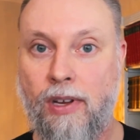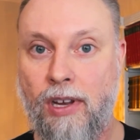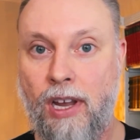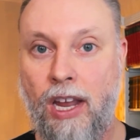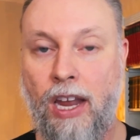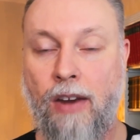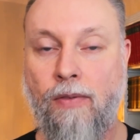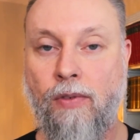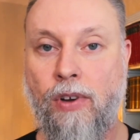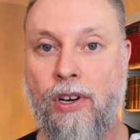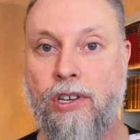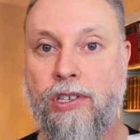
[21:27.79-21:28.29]

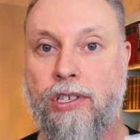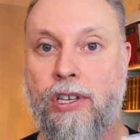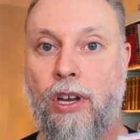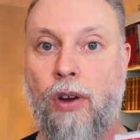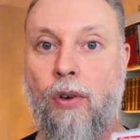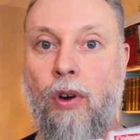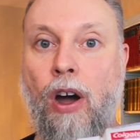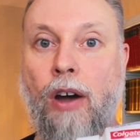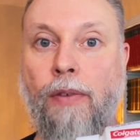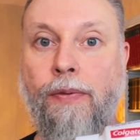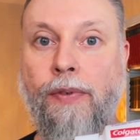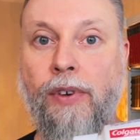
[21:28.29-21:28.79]
every so
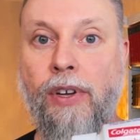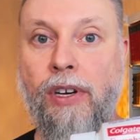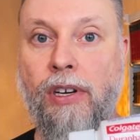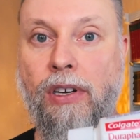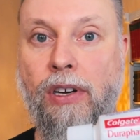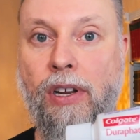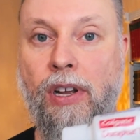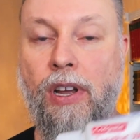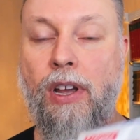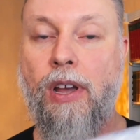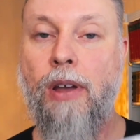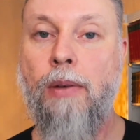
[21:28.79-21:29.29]
often,
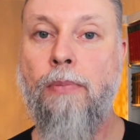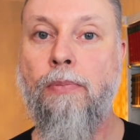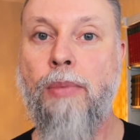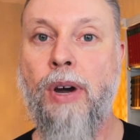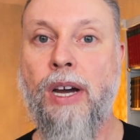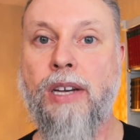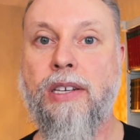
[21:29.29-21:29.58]
but